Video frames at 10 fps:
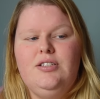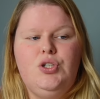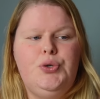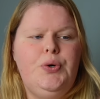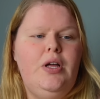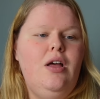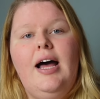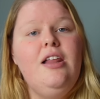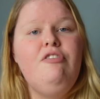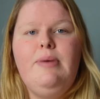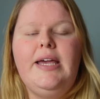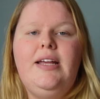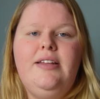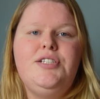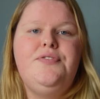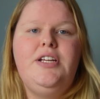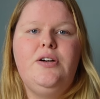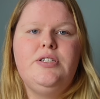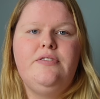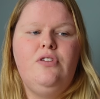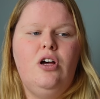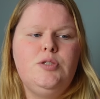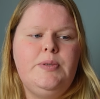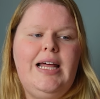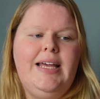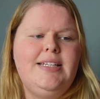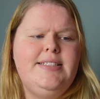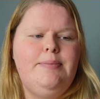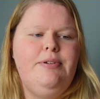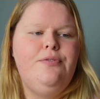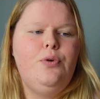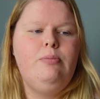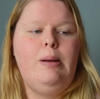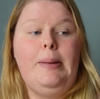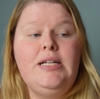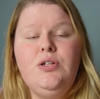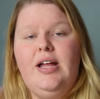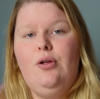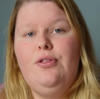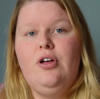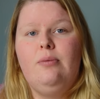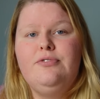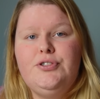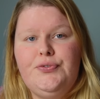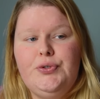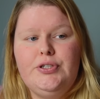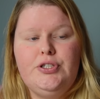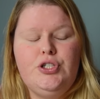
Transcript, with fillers: So I love making these videos and vlogs, but like I said before, my mental health comes first.